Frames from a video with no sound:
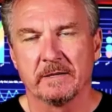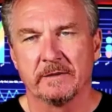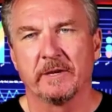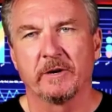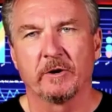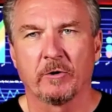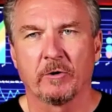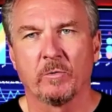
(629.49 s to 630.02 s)

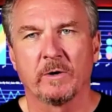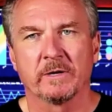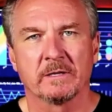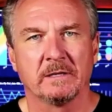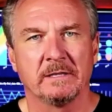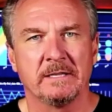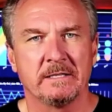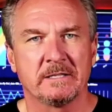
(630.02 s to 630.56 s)
There are
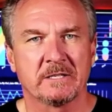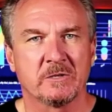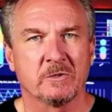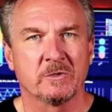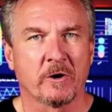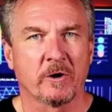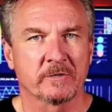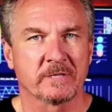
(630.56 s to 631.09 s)
what leads
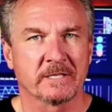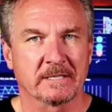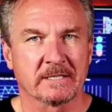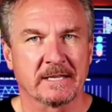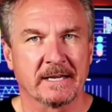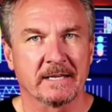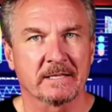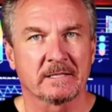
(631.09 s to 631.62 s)
to our
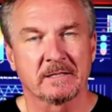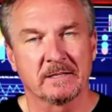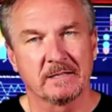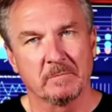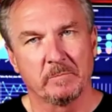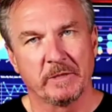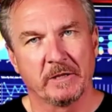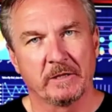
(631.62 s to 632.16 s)
success,
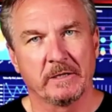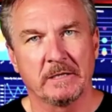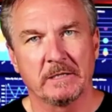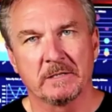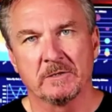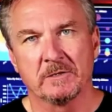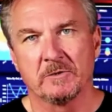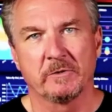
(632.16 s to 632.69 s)
the ability
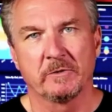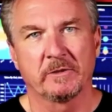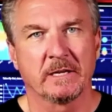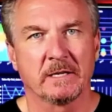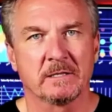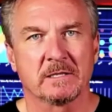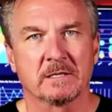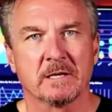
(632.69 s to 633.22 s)
to do
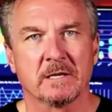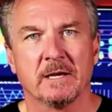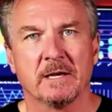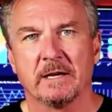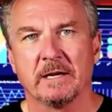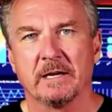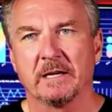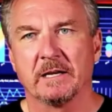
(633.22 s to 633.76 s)
things
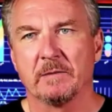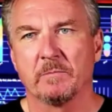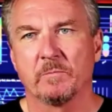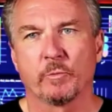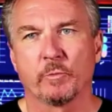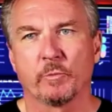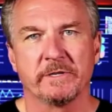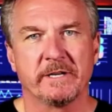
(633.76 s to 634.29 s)
in a
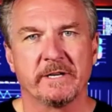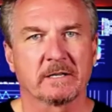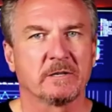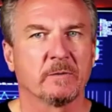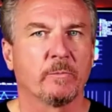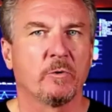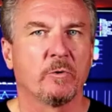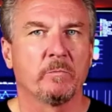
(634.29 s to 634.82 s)

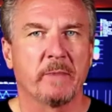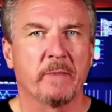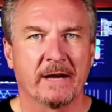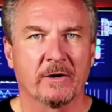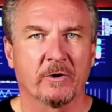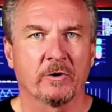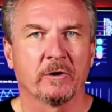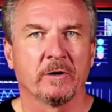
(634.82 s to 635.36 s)
predictable
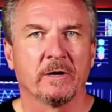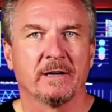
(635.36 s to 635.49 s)
manner